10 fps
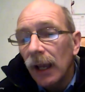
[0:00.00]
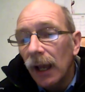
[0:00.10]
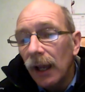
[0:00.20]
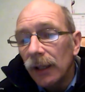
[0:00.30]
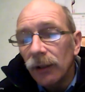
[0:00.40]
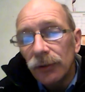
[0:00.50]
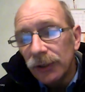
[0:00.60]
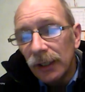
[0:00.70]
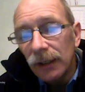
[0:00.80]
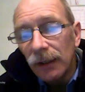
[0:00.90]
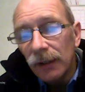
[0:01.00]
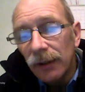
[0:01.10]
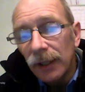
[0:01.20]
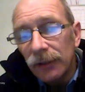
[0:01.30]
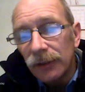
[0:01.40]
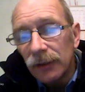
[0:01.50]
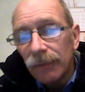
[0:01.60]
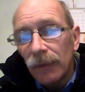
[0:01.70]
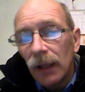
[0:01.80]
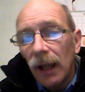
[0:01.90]
You see this.
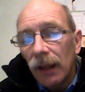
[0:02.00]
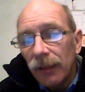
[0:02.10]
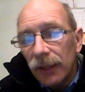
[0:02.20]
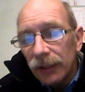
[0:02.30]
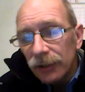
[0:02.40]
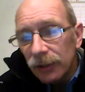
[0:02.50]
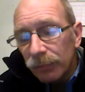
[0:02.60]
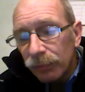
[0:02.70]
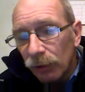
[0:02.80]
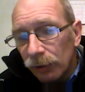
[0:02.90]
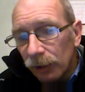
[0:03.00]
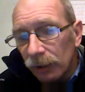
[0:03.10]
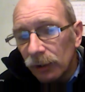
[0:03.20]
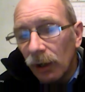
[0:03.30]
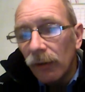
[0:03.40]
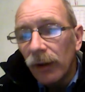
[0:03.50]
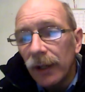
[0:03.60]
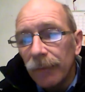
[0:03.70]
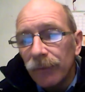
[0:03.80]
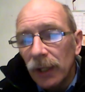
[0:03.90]
And this is the product of a
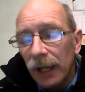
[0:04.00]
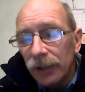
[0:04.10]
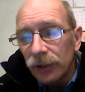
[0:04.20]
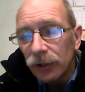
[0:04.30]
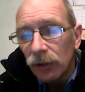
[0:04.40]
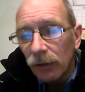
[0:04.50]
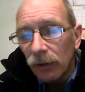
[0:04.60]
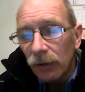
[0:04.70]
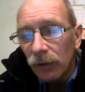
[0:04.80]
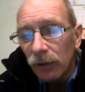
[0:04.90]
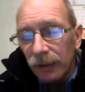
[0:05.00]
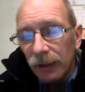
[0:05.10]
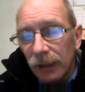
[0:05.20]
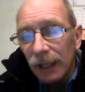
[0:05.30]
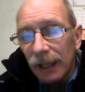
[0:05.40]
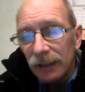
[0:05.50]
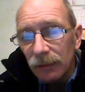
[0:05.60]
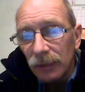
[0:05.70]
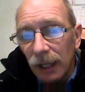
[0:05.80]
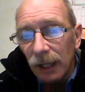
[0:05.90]
catastrophic event that lays them
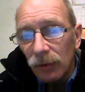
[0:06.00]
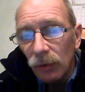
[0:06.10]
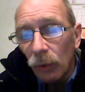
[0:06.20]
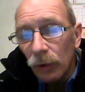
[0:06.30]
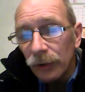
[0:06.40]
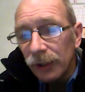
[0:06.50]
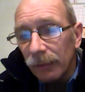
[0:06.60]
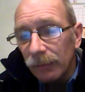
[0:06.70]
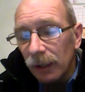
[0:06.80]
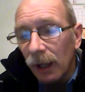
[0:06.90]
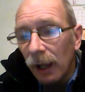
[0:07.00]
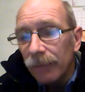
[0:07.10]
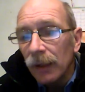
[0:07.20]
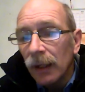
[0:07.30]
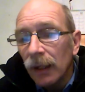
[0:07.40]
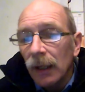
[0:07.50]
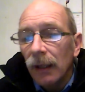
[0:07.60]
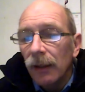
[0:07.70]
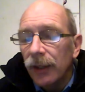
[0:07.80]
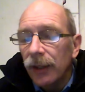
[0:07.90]
down all at the same time.
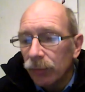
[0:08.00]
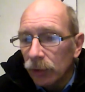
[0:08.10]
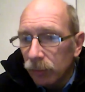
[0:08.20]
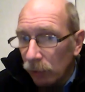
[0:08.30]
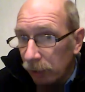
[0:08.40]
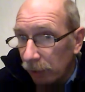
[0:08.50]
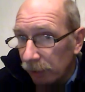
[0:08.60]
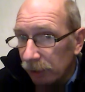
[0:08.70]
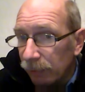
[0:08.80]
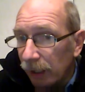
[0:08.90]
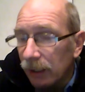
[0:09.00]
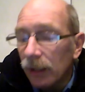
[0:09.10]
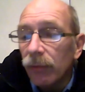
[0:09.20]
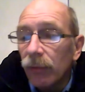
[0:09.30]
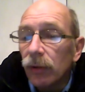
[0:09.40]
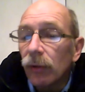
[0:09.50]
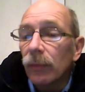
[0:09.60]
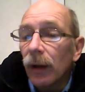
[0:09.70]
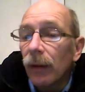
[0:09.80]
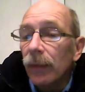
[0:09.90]
This was what I'd expect if we were talking
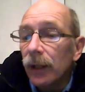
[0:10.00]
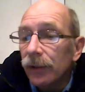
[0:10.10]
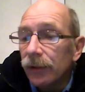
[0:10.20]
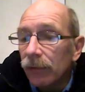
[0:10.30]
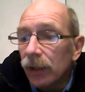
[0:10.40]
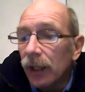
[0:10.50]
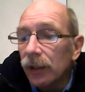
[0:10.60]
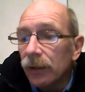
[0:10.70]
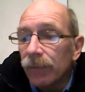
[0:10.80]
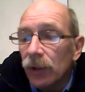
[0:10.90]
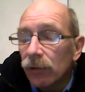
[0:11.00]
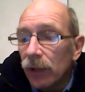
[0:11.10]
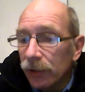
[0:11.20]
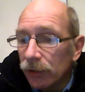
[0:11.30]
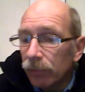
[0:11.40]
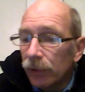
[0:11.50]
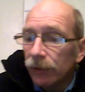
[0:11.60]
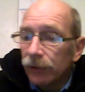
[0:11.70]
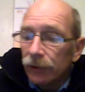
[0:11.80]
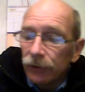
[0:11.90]
about millions of years, gradual
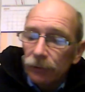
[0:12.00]
processes.